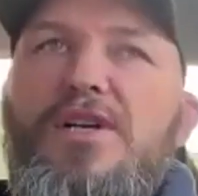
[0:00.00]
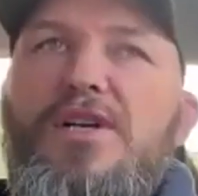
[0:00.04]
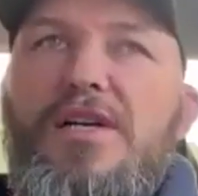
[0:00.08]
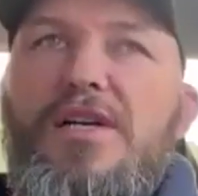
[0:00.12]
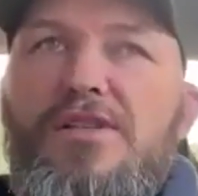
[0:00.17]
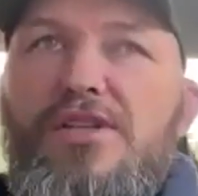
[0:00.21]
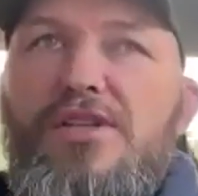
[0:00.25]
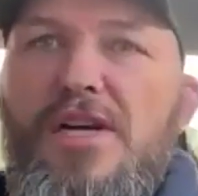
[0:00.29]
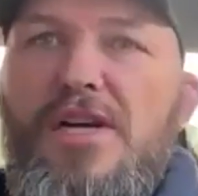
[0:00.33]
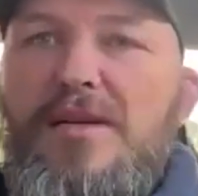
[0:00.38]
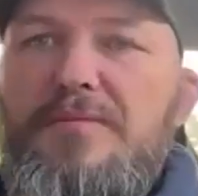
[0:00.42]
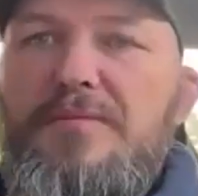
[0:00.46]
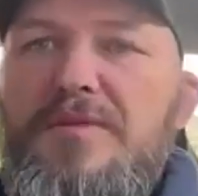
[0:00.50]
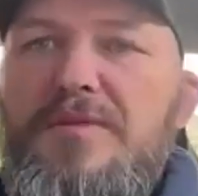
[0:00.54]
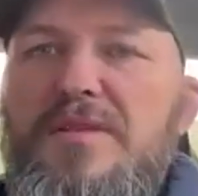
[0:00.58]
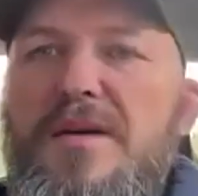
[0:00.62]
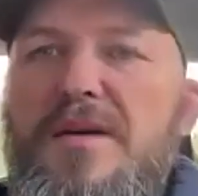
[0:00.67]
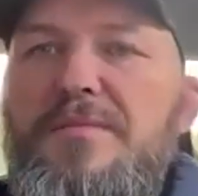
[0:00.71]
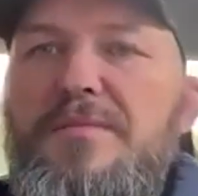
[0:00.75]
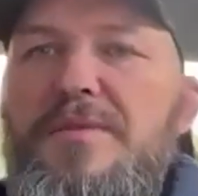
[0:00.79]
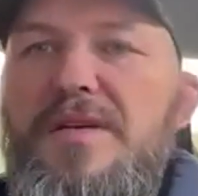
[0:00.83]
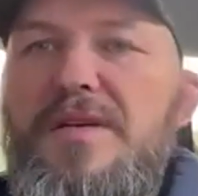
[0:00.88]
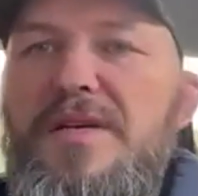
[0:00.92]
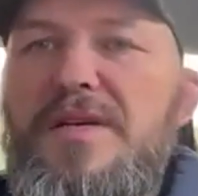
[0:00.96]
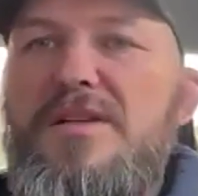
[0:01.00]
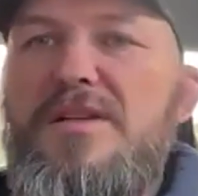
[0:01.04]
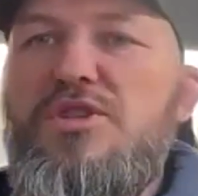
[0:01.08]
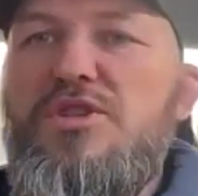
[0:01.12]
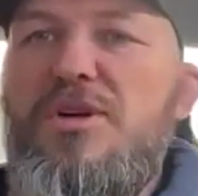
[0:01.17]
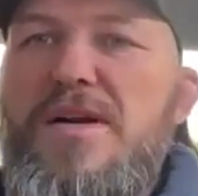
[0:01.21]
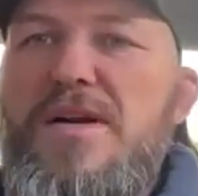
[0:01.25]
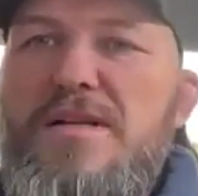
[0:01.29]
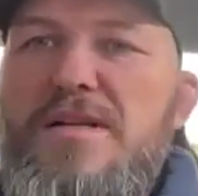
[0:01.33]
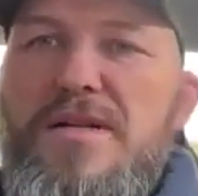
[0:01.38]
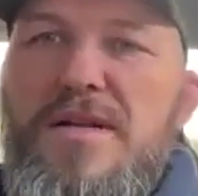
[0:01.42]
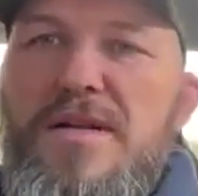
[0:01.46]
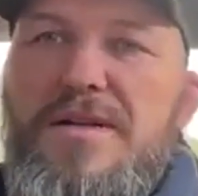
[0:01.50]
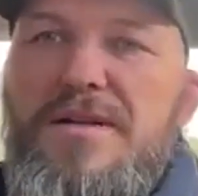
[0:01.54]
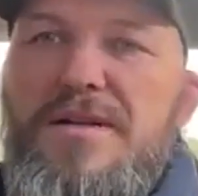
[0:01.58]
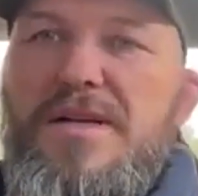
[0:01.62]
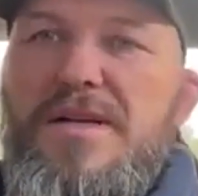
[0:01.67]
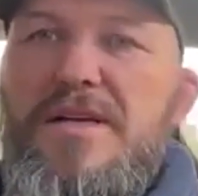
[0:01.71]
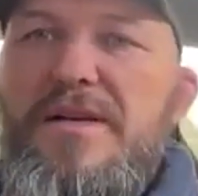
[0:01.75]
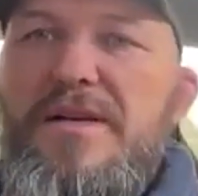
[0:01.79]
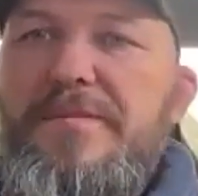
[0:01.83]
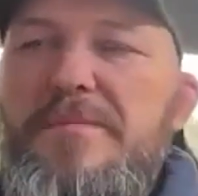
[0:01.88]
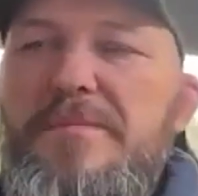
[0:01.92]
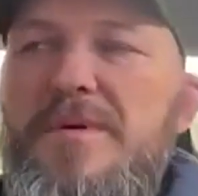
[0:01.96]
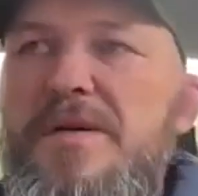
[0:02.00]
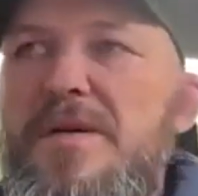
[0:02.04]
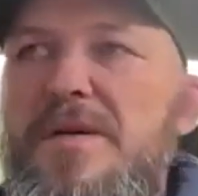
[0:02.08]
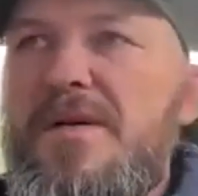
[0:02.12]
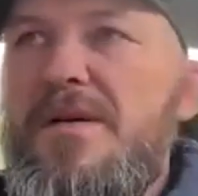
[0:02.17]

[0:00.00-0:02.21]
Jack James is up there training under him.